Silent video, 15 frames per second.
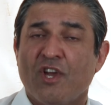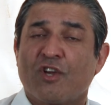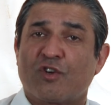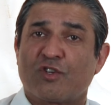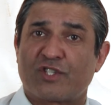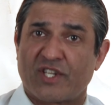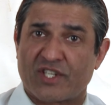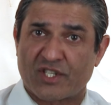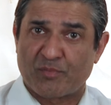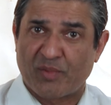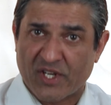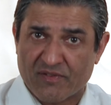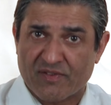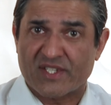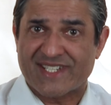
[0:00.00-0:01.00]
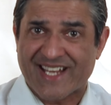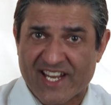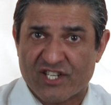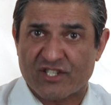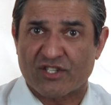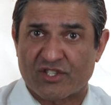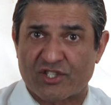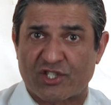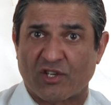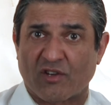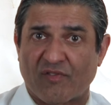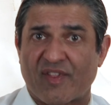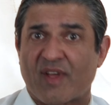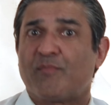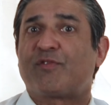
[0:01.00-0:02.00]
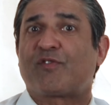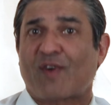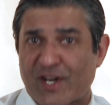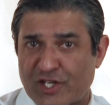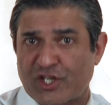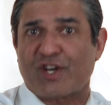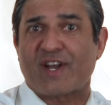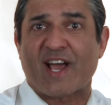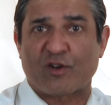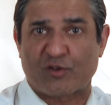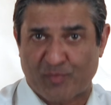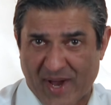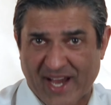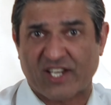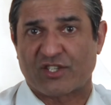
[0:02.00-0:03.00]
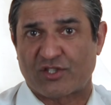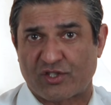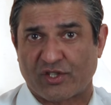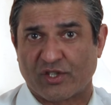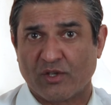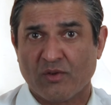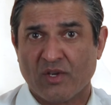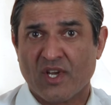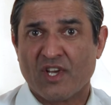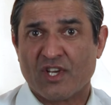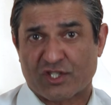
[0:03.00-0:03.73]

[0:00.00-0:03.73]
because there's a bit of a tendency of them thrashing out back at you,